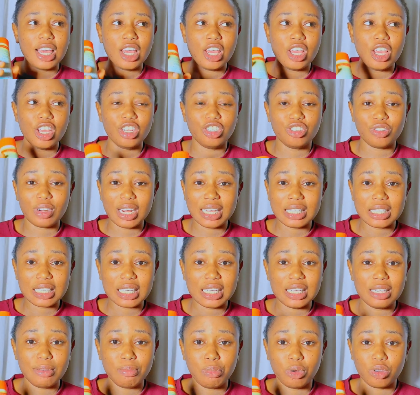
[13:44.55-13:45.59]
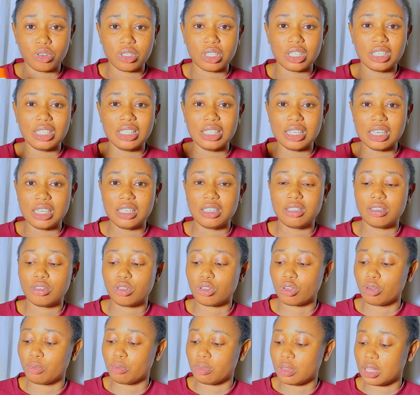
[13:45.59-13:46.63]
a dry skin person needs
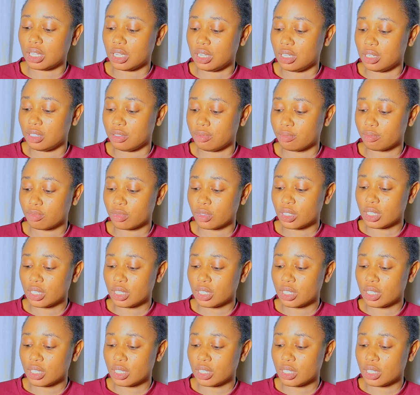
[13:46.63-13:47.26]
something